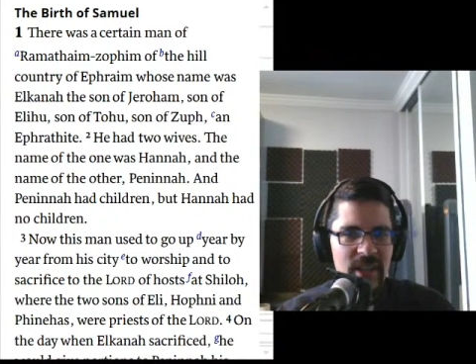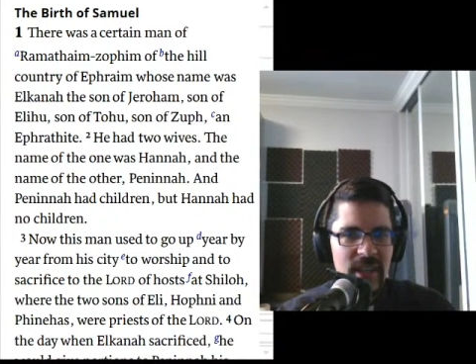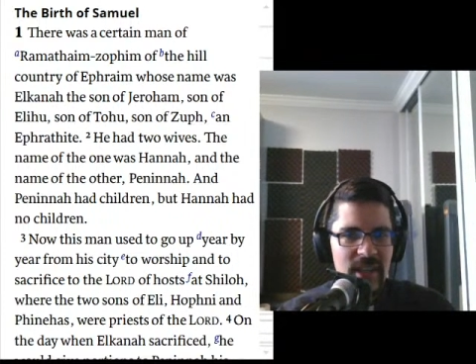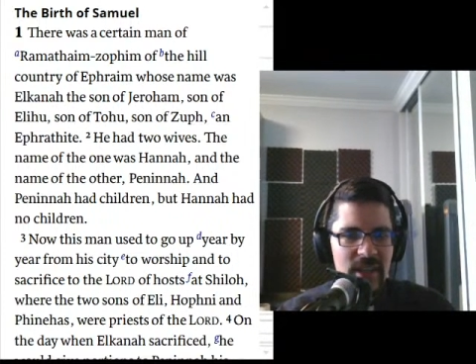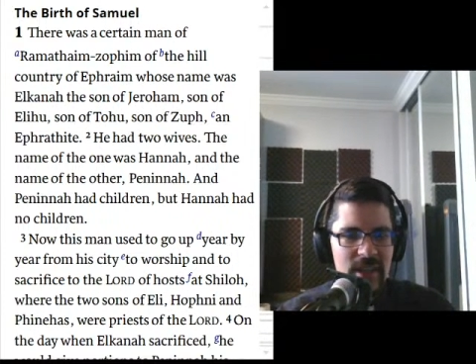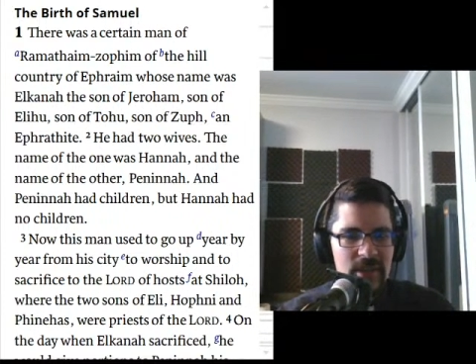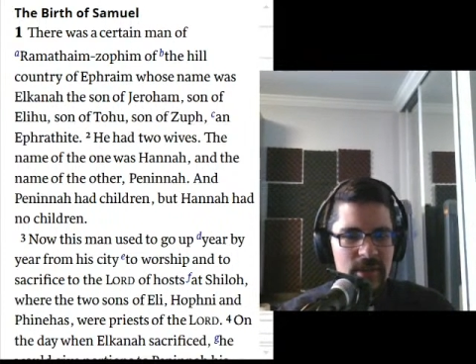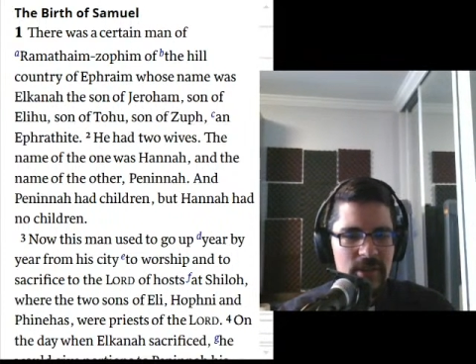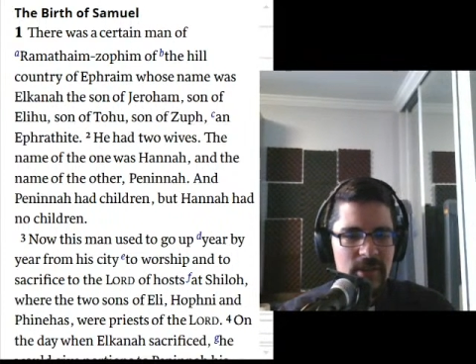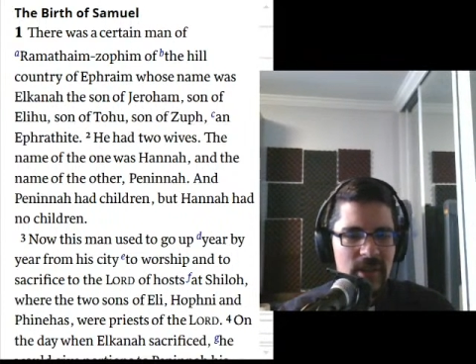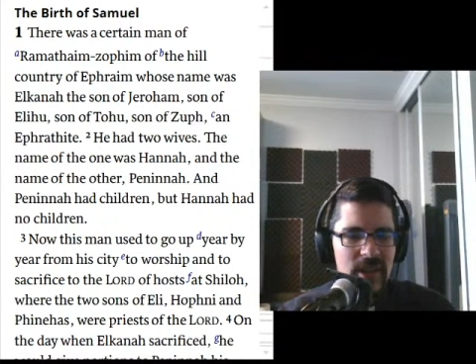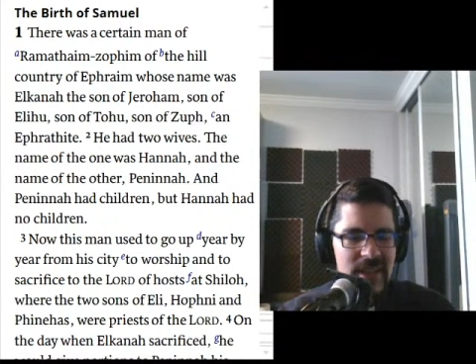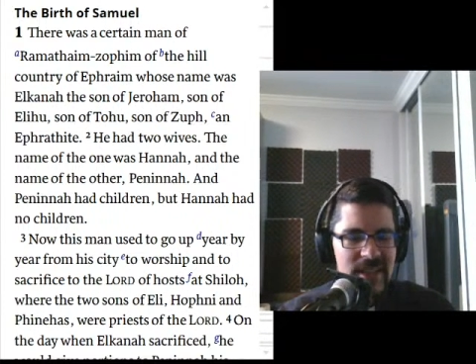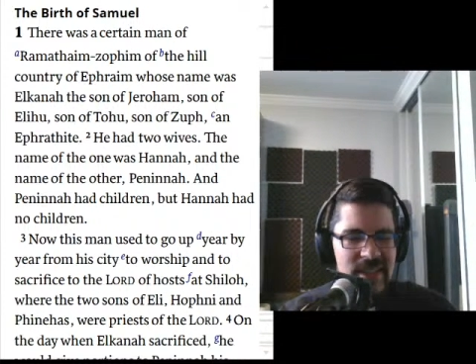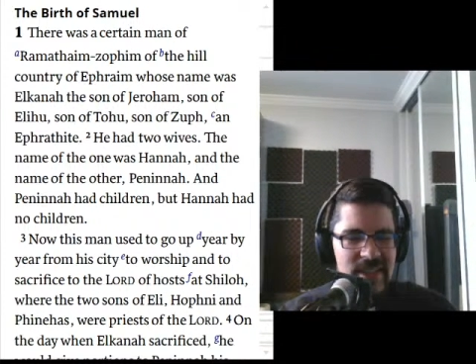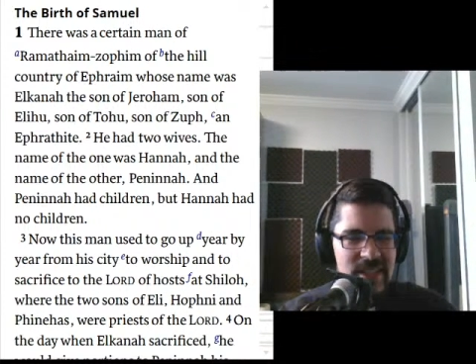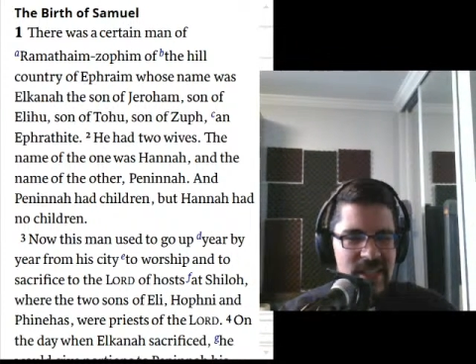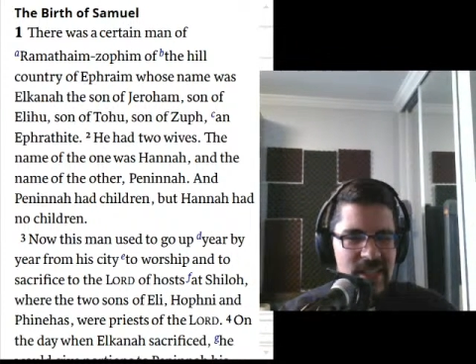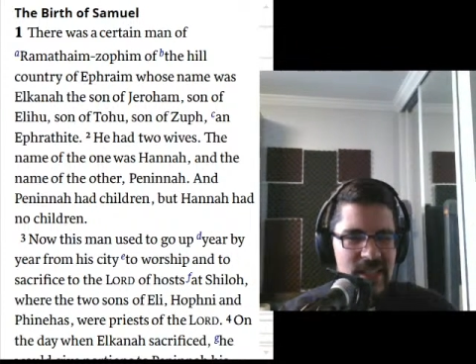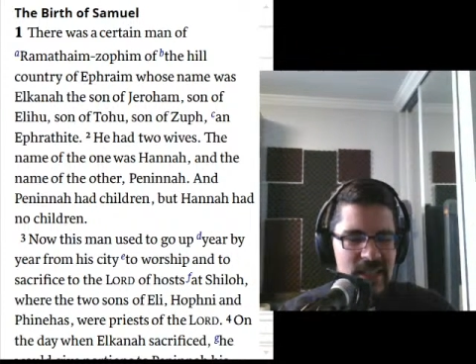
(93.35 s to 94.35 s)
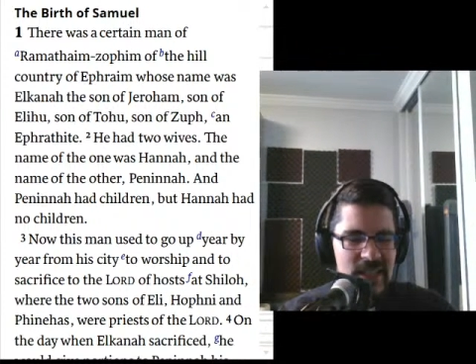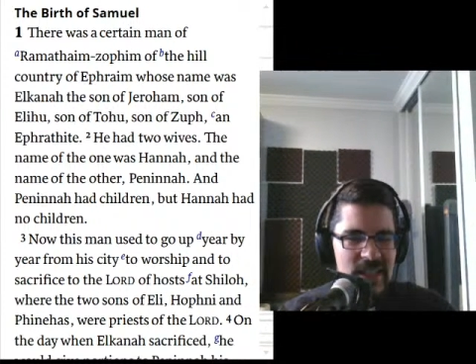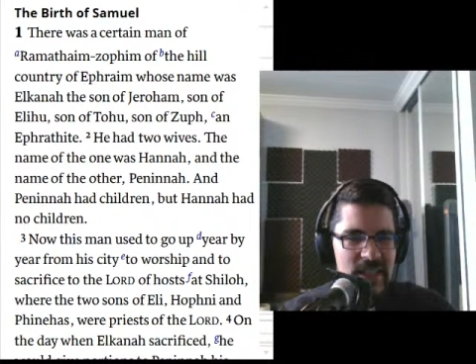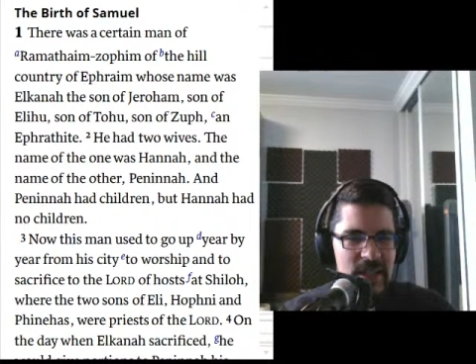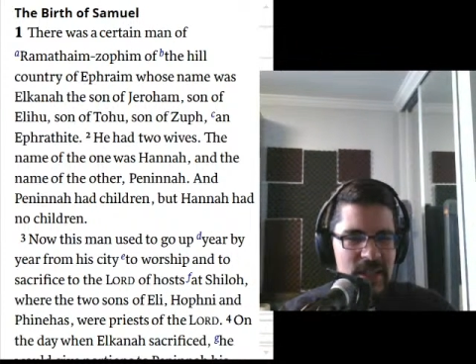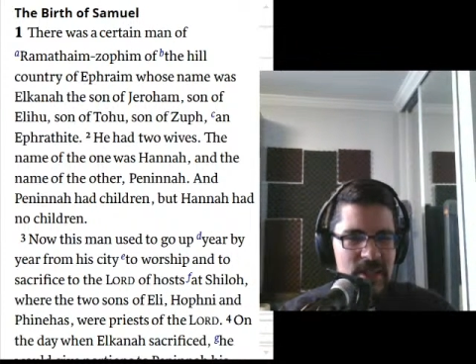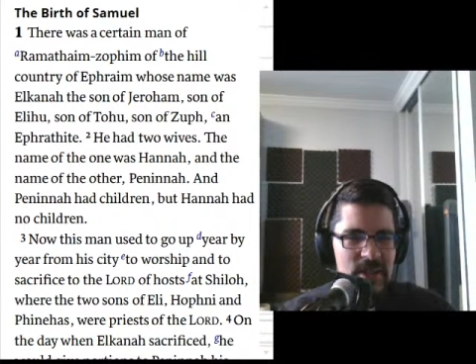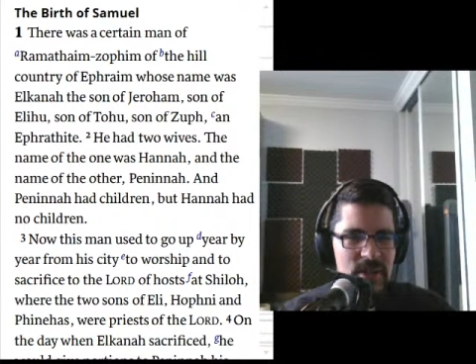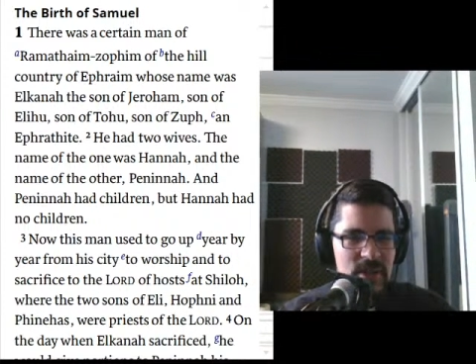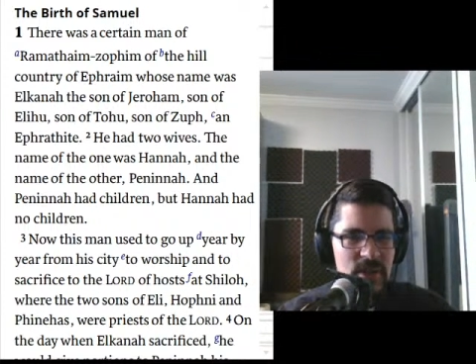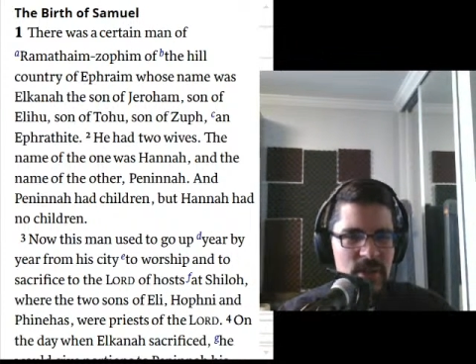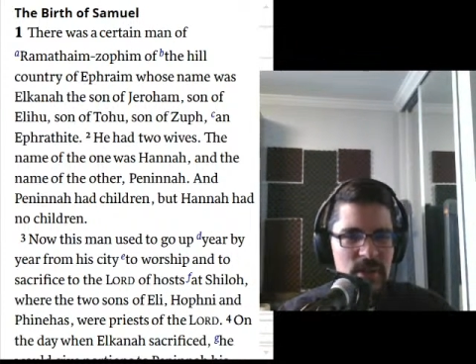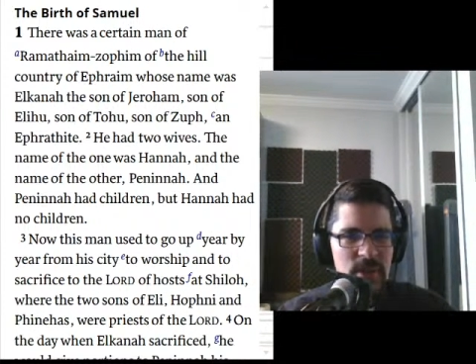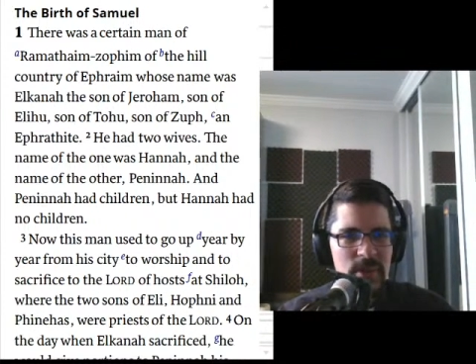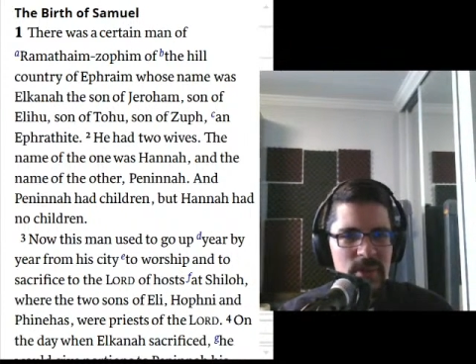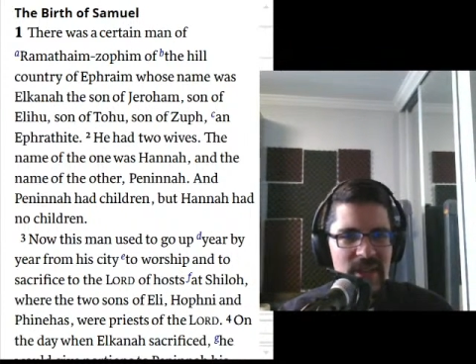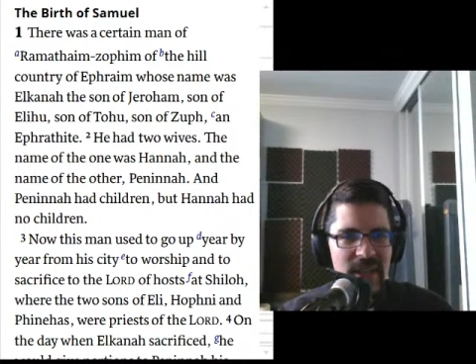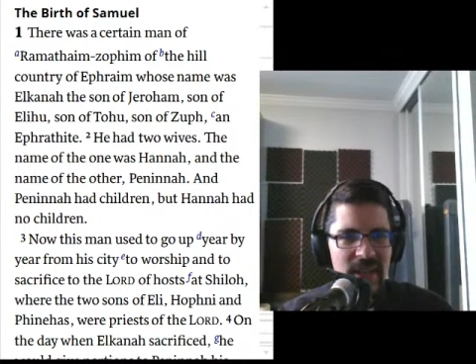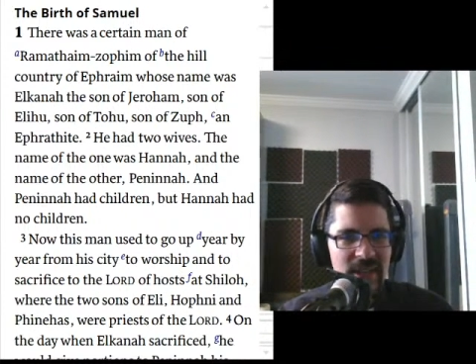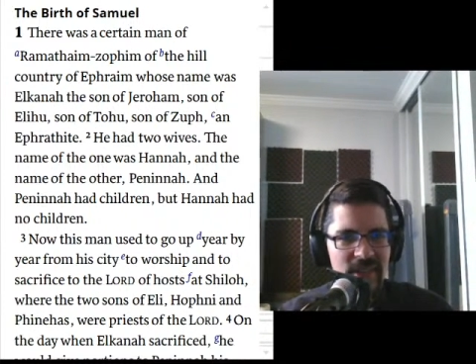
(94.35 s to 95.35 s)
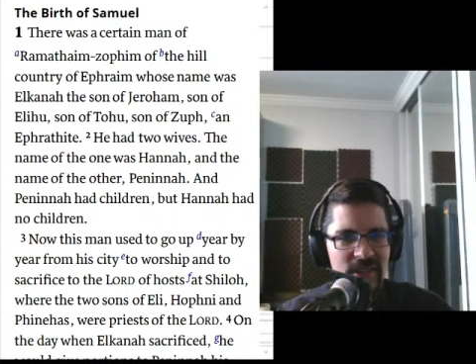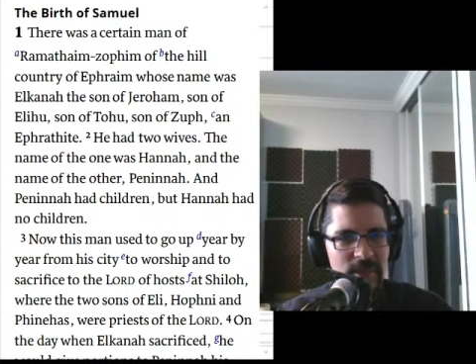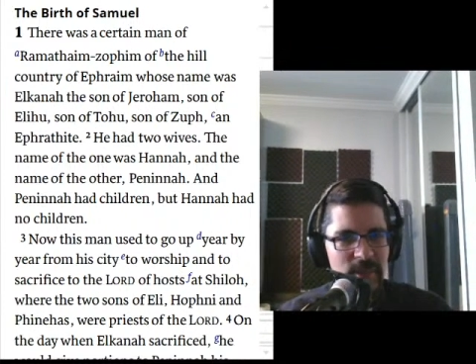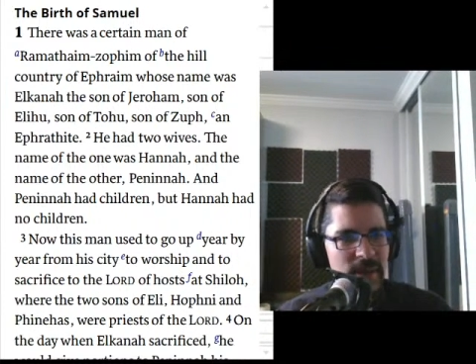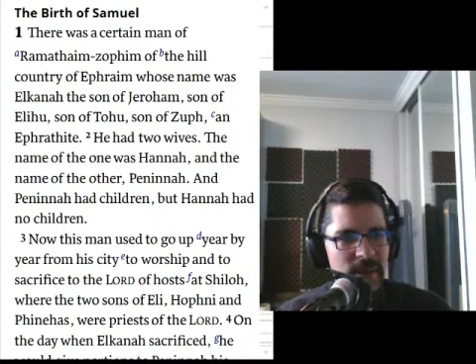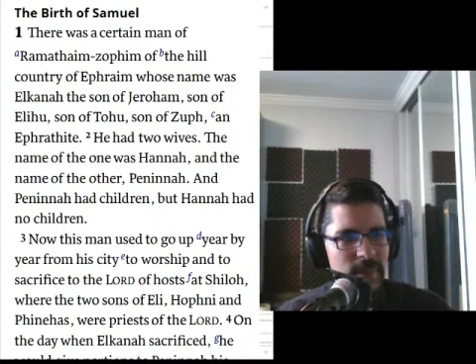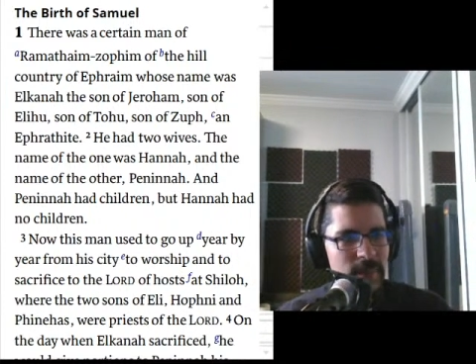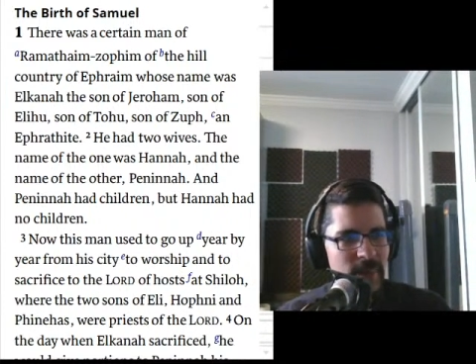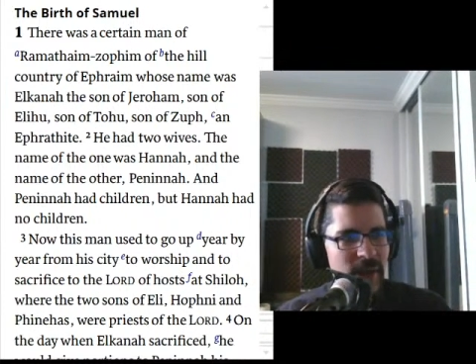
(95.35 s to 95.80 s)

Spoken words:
and Christ in the New Testament.